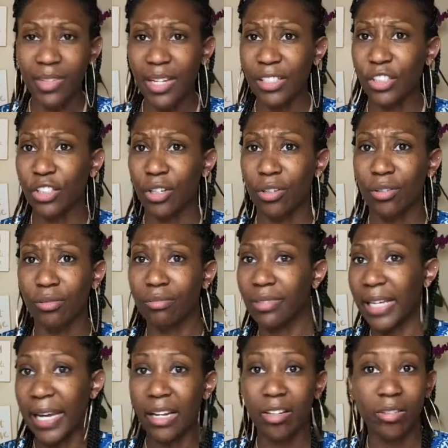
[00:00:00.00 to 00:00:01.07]
So
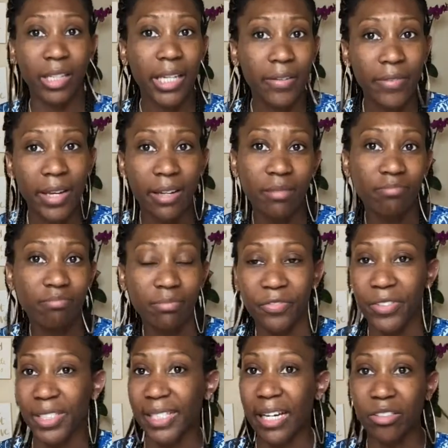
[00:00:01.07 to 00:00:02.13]
take it or leave it.
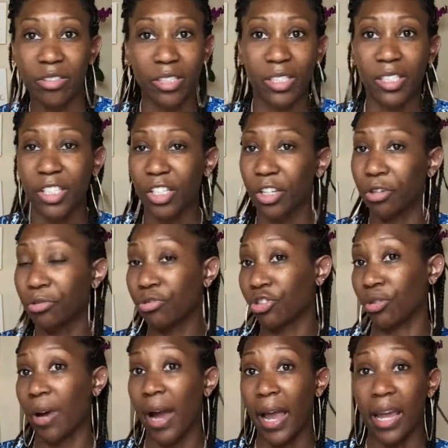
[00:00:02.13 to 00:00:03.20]
If it sounds good to you,
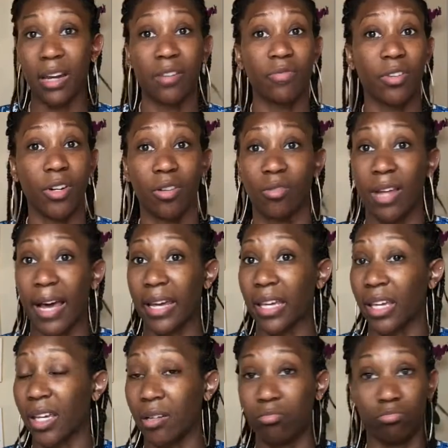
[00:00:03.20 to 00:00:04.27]
try it. If you don't like
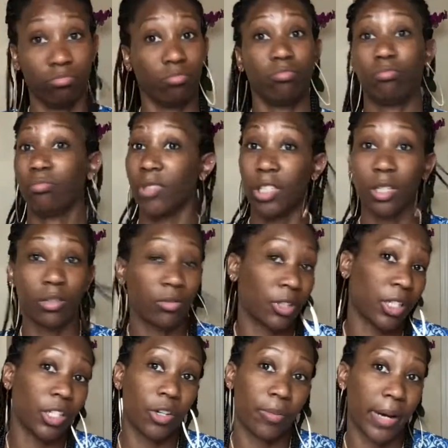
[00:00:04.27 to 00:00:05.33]
it, you know,
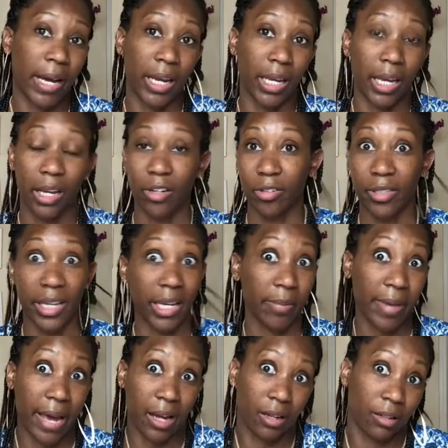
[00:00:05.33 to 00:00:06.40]
then don't buy it again or take it
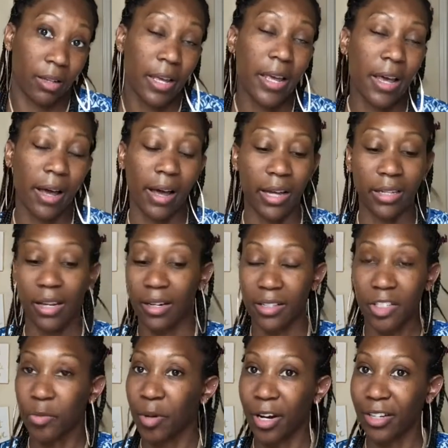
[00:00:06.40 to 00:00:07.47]
back. A lot of
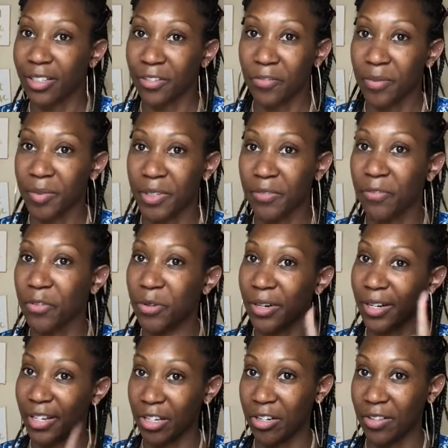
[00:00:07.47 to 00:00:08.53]
these products are from
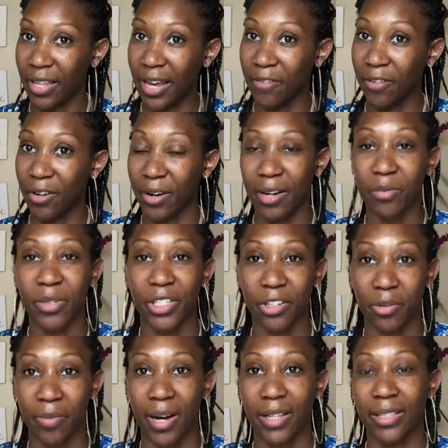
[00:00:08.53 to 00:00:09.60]
Sephora. You know, they have a great
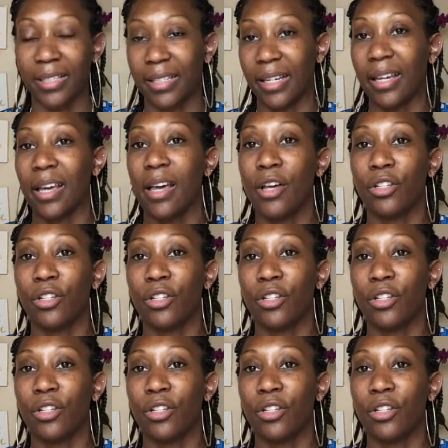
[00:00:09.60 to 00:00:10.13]
return policy.